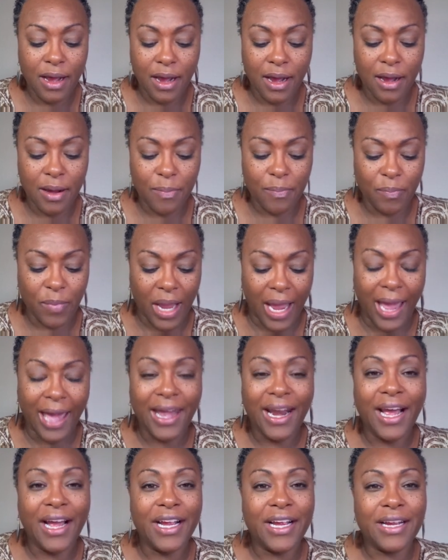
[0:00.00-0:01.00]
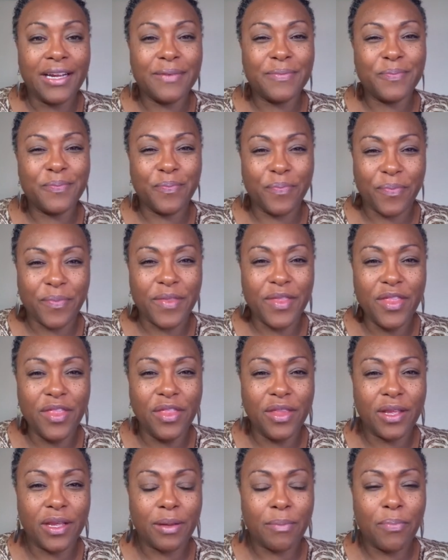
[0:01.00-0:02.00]
And I
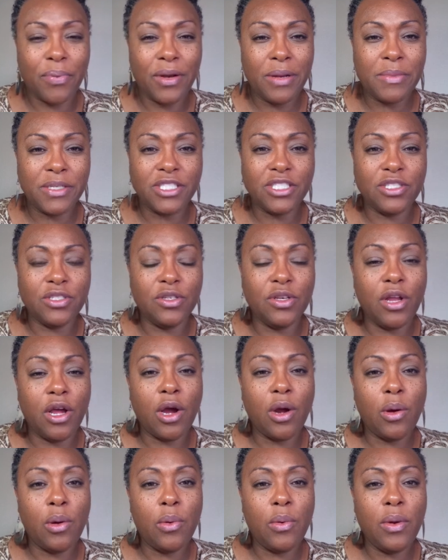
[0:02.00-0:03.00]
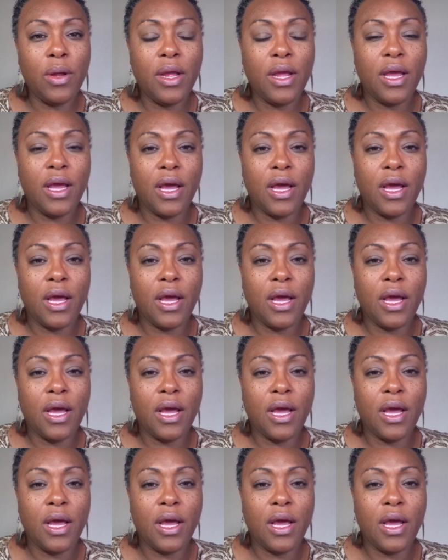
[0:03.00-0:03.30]
pretty much know